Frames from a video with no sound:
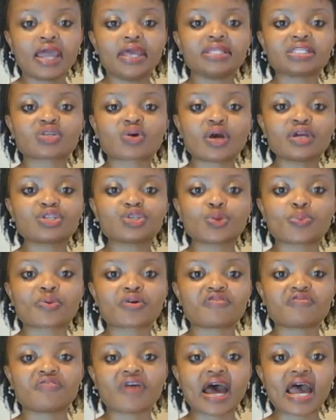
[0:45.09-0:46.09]
It's going to
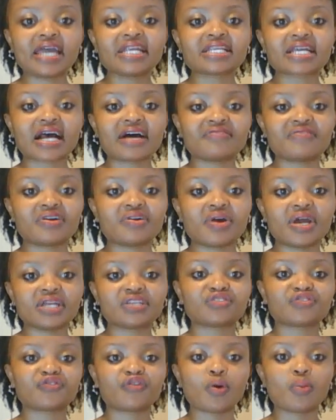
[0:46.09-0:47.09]
provide
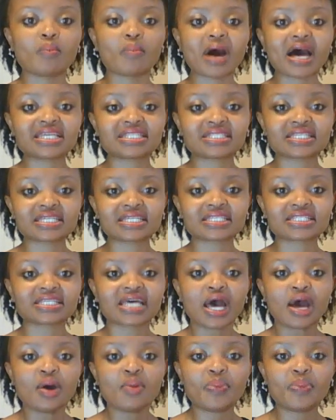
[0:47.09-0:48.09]
coverage for master's,
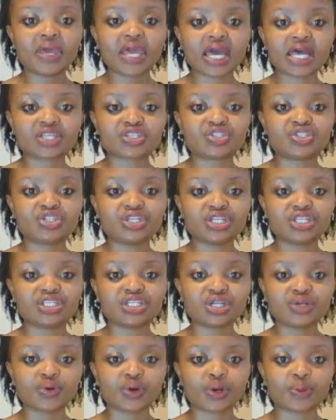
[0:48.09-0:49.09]
PhD
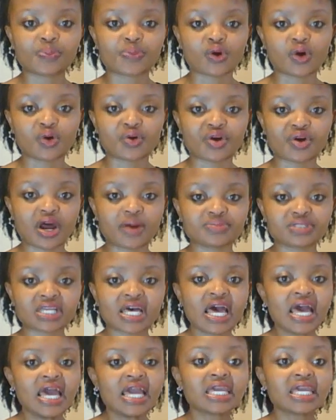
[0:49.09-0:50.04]
degree programs.